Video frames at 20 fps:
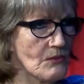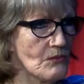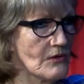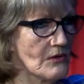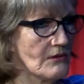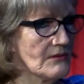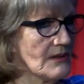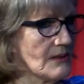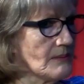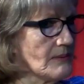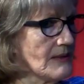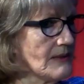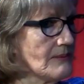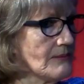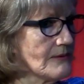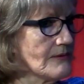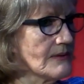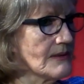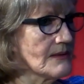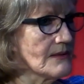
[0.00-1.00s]
wealthy
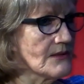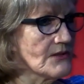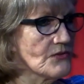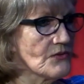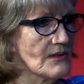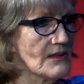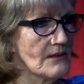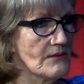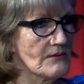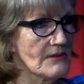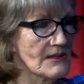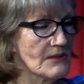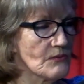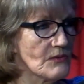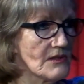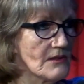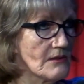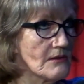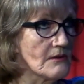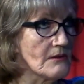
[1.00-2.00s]
people in Australia, as we
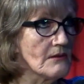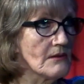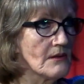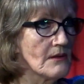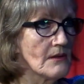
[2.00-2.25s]
know.